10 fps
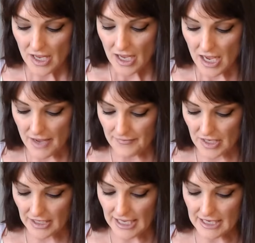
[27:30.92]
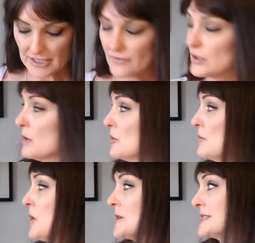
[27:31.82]
Um, it can give a lot more
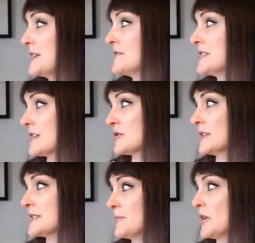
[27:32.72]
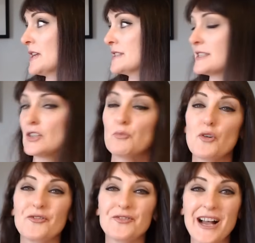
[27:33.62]
positive sexual experiences, a lot more
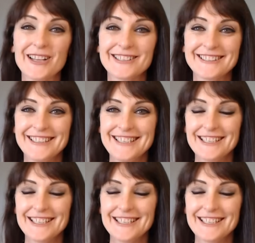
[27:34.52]
fun,